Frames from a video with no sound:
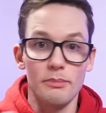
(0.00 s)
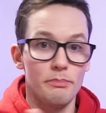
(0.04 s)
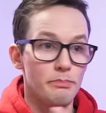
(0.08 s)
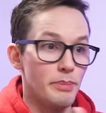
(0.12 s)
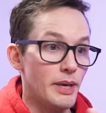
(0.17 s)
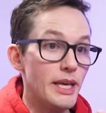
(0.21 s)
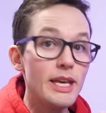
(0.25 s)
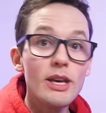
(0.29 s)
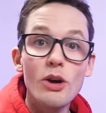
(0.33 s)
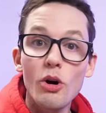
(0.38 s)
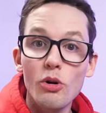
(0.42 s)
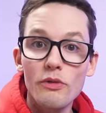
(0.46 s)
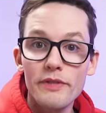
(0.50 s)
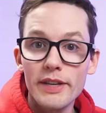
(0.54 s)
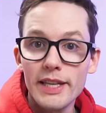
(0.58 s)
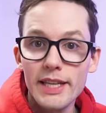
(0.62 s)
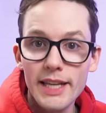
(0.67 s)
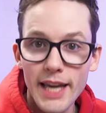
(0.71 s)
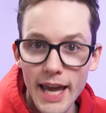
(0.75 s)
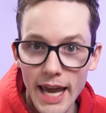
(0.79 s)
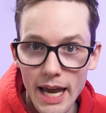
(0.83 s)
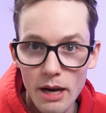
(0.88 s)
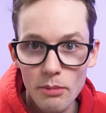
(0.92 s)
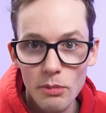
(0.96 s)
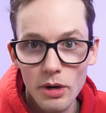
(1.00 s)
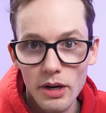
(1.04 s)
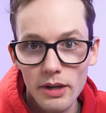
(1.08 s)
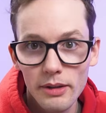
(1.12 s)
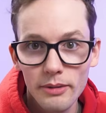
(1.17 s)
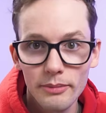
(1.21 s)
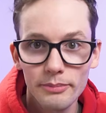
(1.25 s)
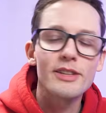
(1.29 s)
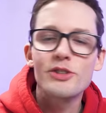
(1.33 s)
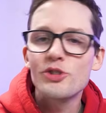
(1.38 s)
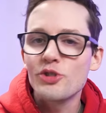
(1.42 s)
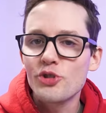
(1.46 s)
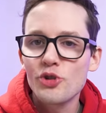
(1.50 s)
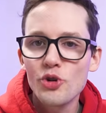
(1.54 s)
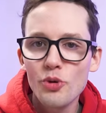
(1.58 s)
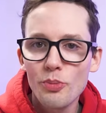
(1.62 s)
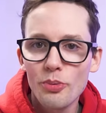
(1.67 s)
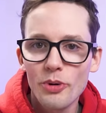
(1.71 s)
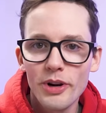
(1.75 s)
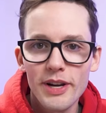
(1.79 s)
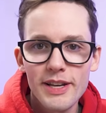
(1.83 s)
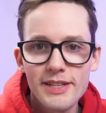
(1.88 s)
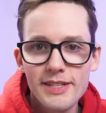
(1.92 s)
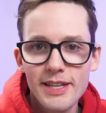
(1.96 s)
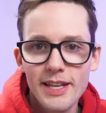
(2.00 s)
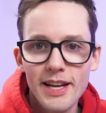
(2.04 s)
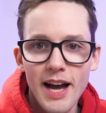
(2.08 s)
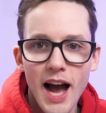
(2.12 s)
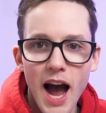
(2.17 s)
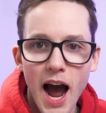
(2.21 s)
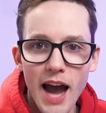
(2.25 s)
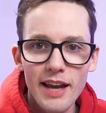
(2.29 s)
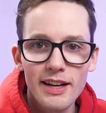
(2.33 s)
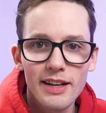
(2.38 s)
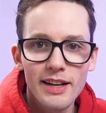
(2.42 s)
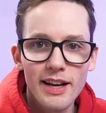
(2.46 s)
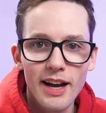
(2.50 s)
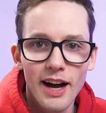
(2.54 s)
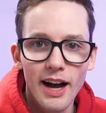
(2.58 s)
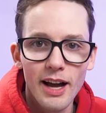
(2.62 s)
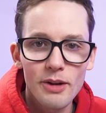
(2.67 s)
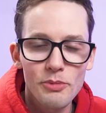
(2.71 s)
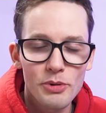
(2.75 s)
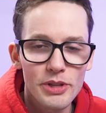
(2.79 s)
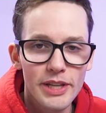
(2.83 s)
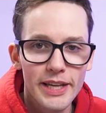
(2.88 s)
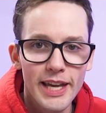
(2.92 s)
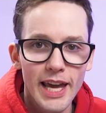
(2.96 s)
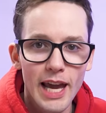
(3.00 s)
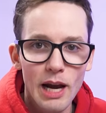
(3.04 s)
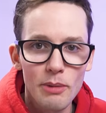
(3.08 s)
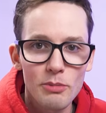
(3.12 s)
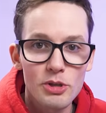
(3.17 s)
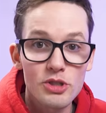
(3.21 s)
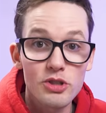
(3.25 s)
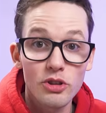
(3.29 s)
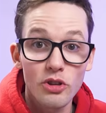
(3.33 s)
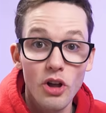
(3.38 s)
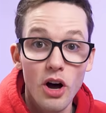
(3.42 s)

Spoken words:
POV camera. It's super easy to hide a cut when the camera's